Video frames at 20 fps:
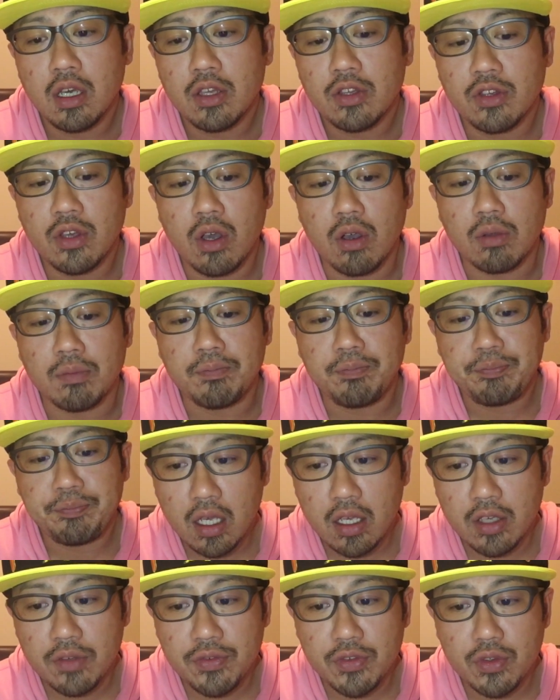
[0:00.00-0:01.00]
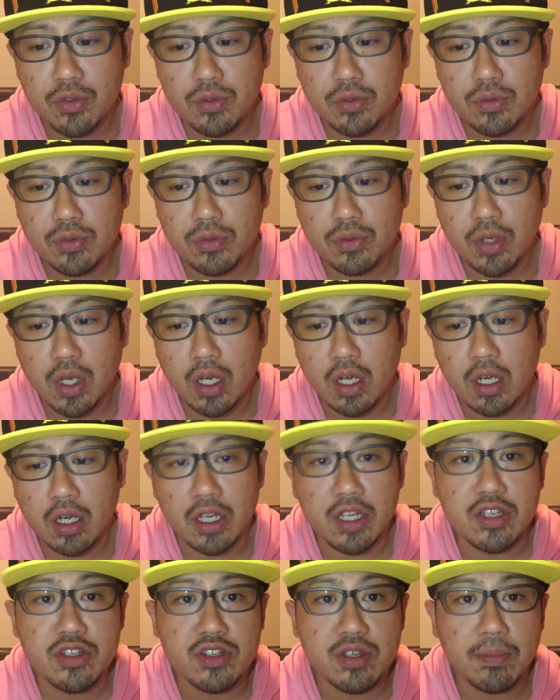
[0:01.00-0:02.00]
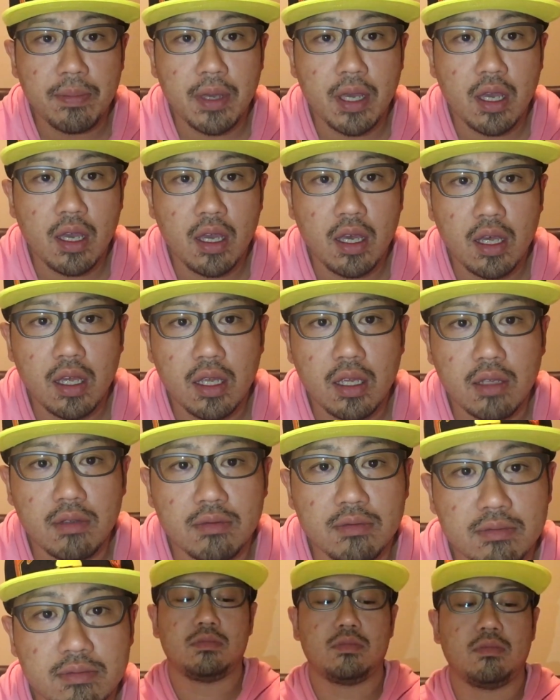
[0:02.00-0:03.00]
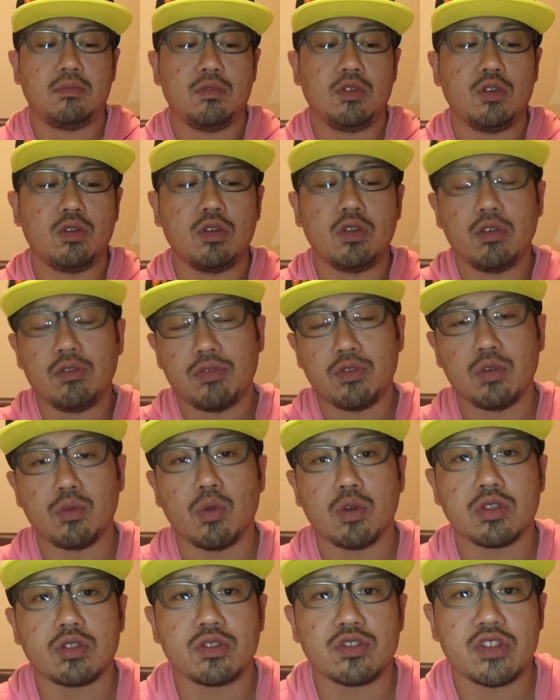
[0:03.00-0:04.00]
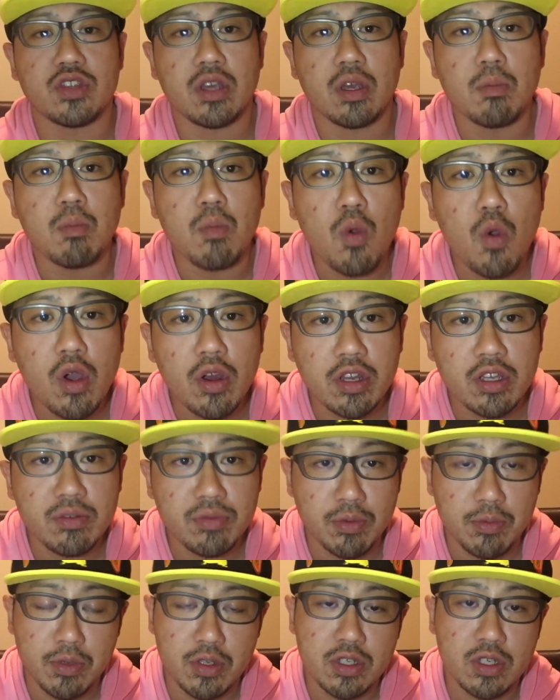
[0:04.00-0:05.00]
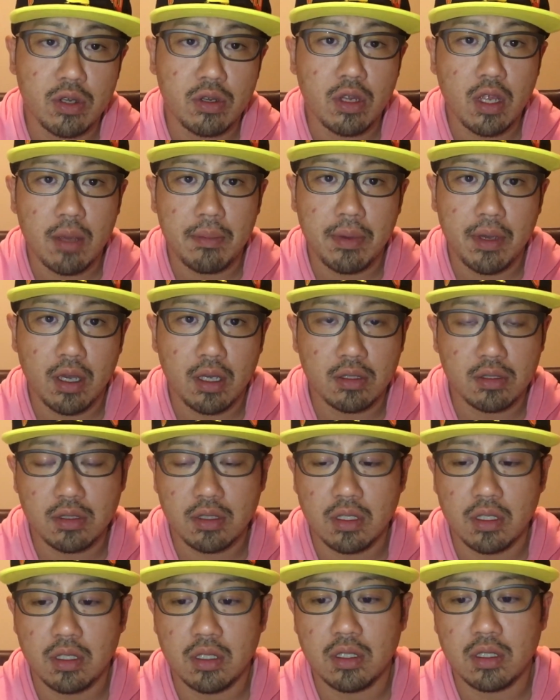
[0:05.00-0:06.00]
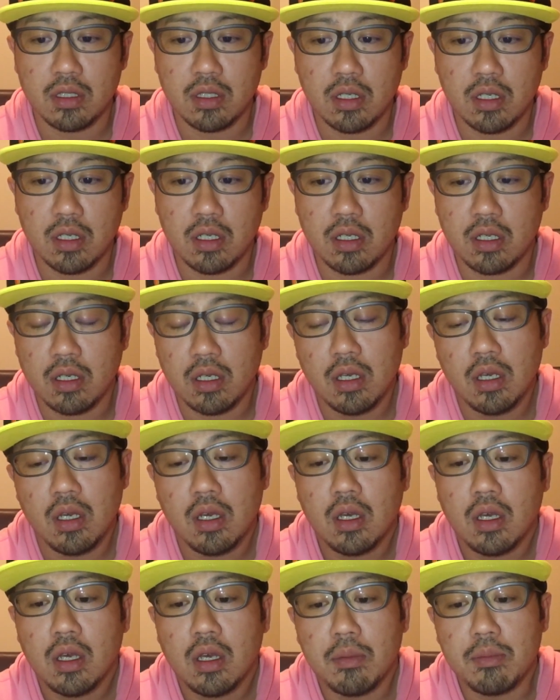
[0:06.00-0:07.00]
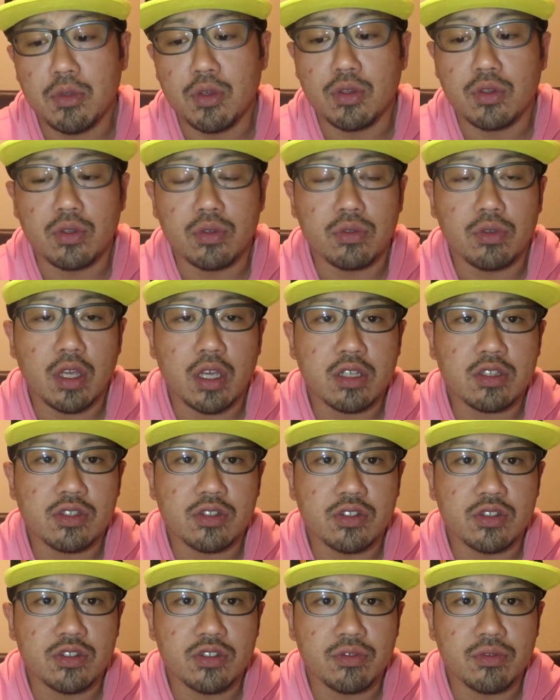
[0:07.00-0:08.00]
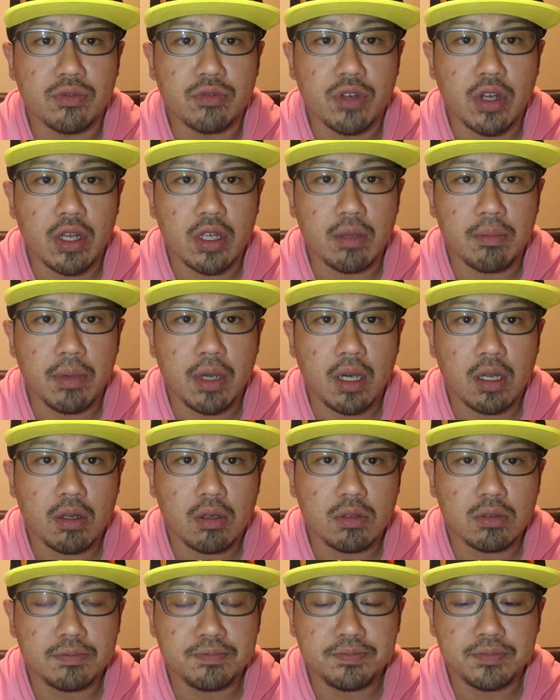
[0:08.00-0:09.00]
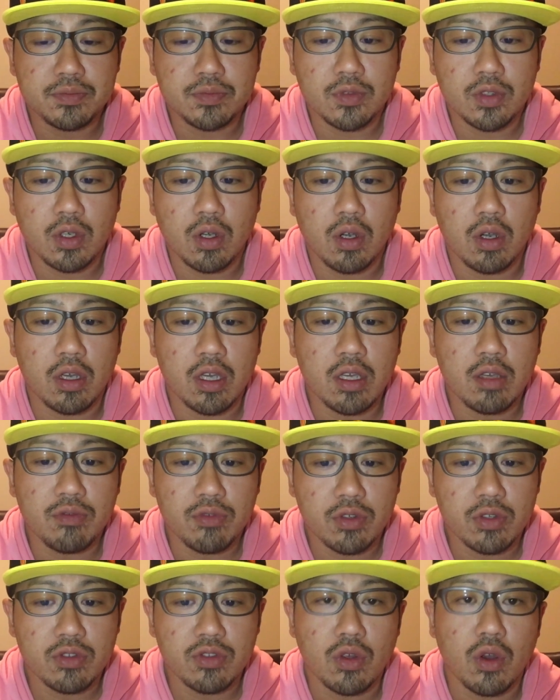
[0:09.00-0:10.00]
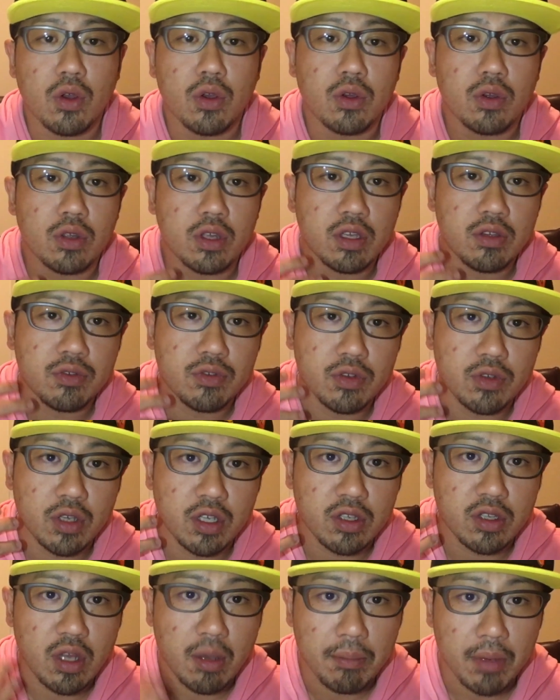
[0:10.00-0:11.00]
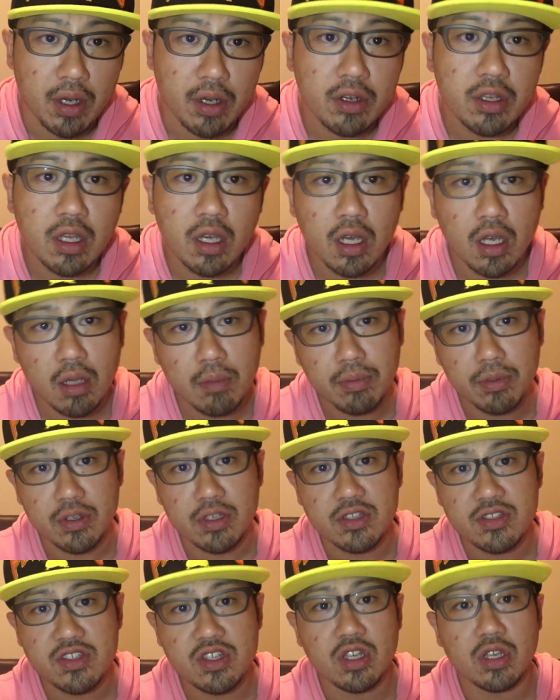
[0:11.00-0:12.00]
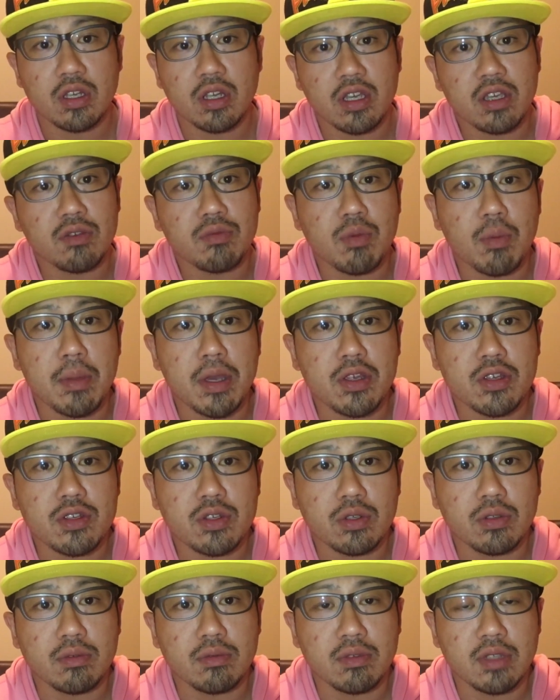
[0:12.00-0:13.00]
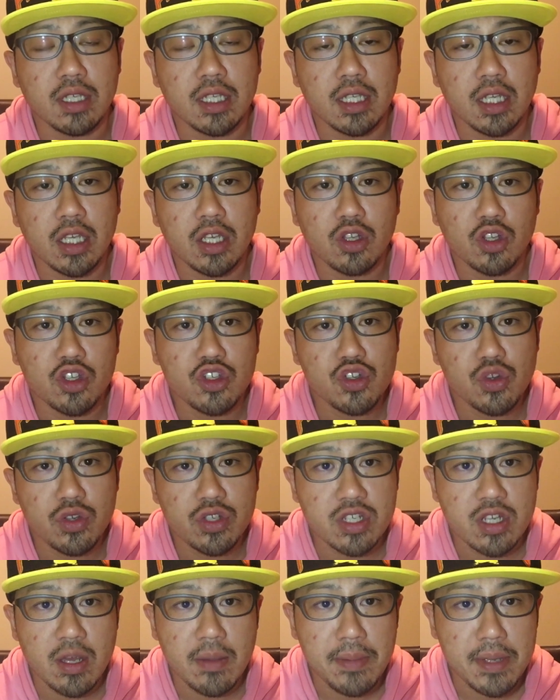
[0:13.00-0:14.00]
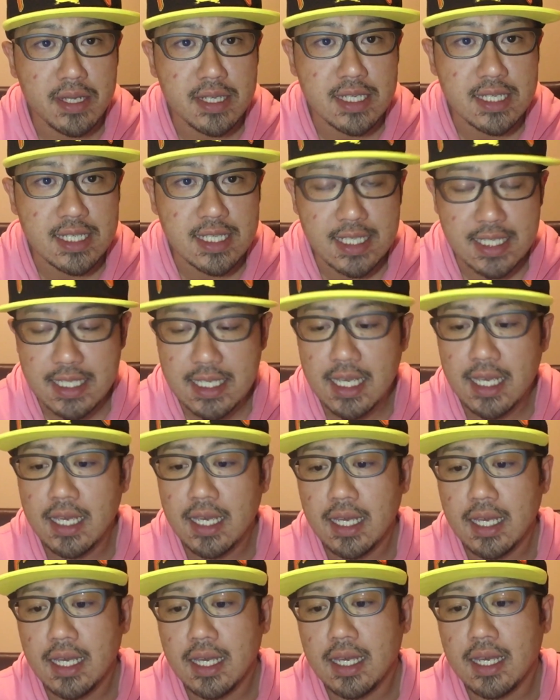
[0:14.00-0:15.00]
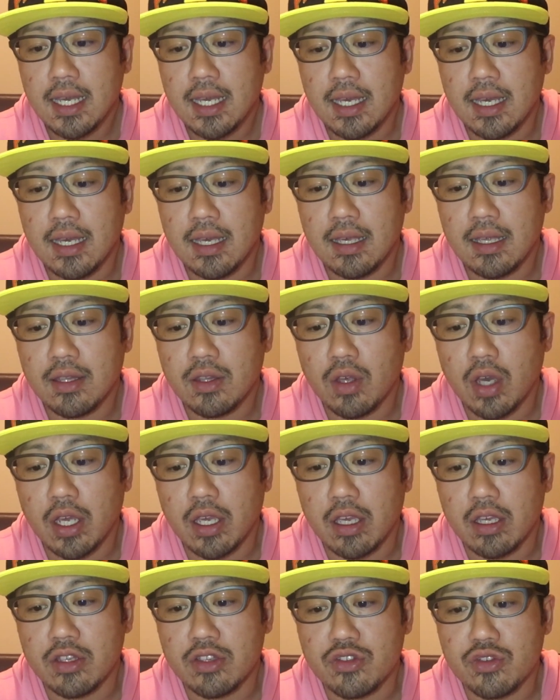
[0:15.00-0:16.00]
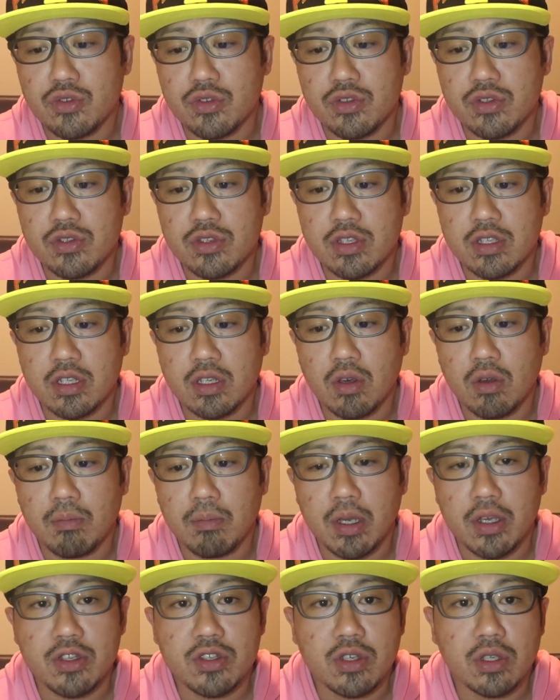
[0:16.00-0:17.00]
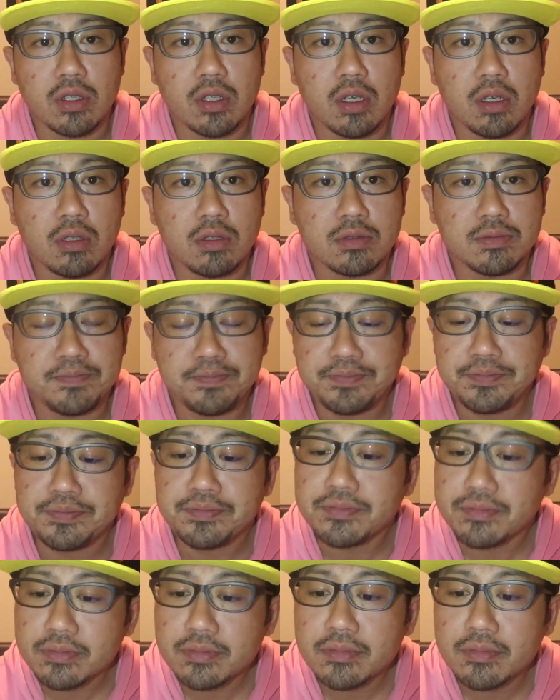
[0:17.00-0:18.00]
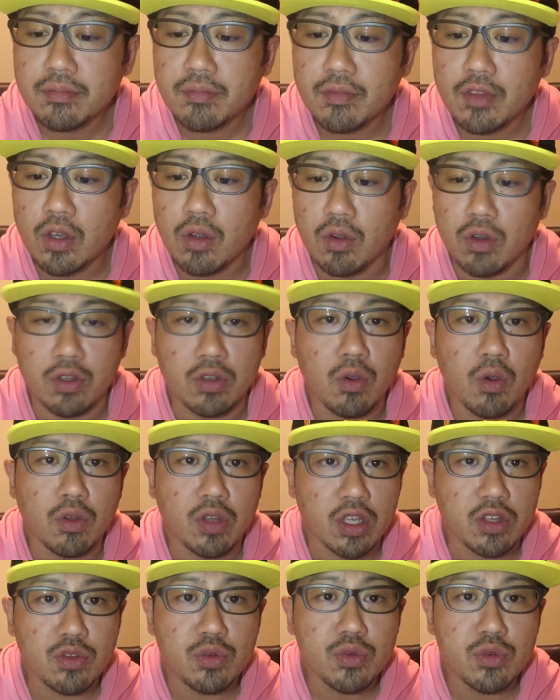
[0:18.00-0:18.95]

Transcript: So if you are in Japan and if you want to share more information about the Mewtwo exclusive raid battle, or even though if you're in America, please share the information in English or Japanese, so I can introduce it on my channel, or on the